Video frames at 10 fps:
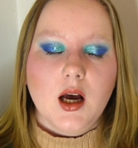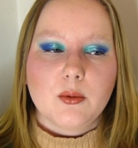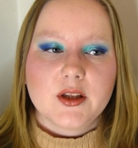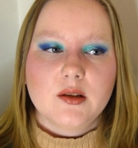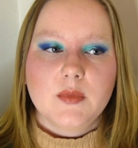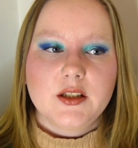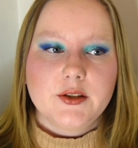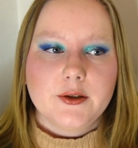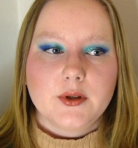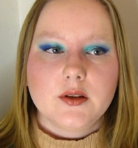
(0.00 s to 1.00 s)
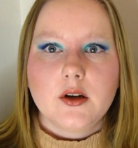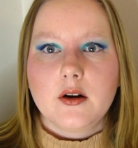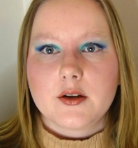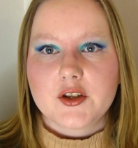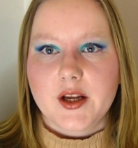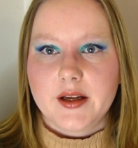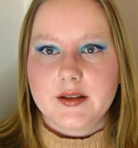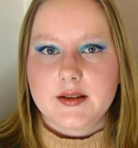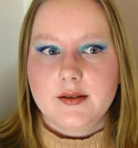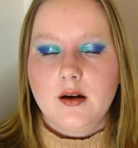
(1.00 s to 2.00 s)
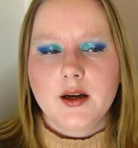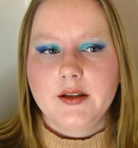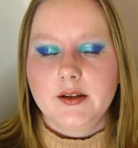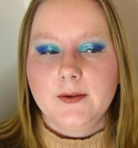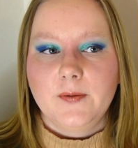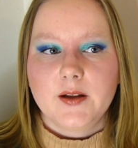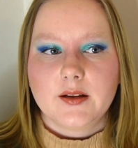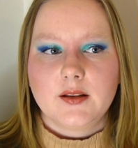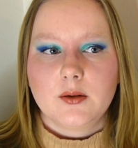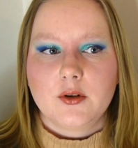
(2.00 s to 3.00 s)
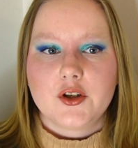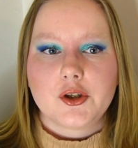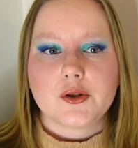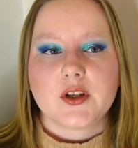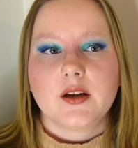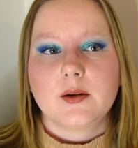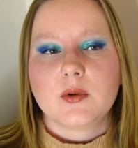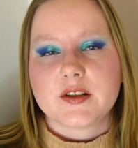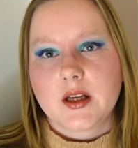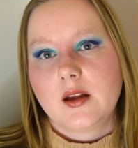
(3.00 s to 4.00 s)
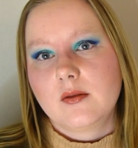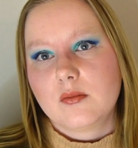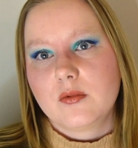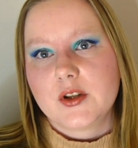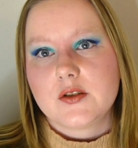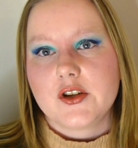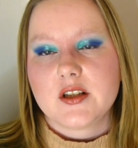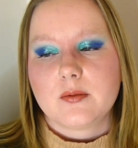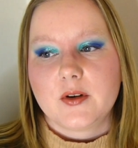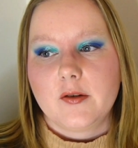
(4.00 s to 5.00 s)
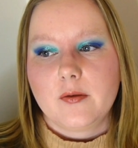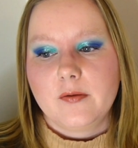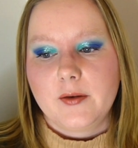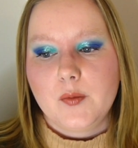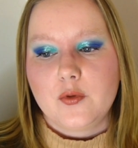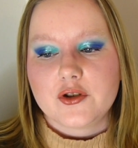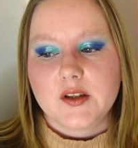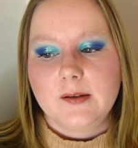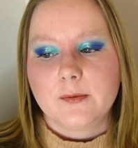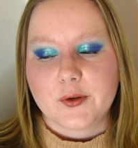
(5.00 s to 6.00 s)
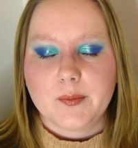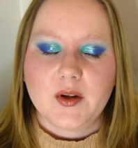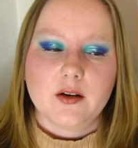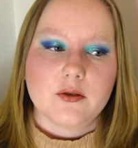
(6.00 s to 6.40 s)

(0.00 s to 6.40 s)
With the mid-tone and dark shades I didn't feel that there were issues, and I will say, which is really very positive for the P.